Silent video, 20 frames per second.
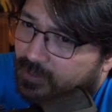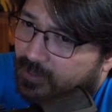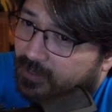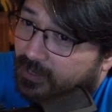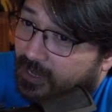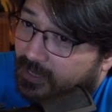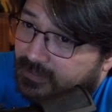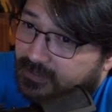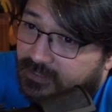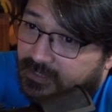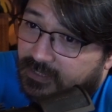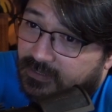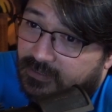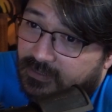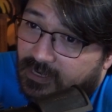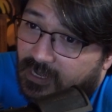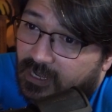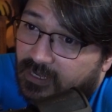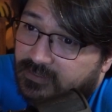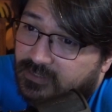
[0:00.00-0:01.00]
and had seen the
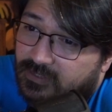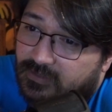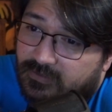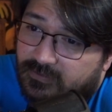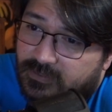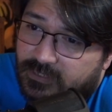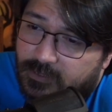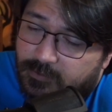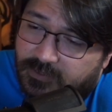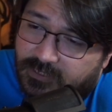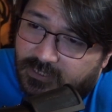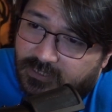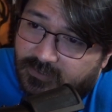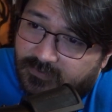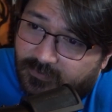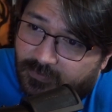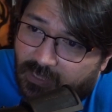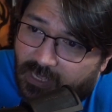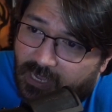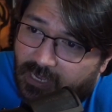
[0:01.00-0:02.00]
knives of the gypsies
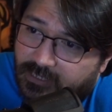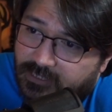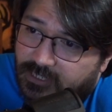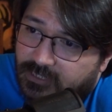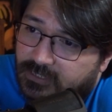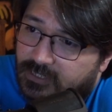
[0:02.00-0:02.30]
flash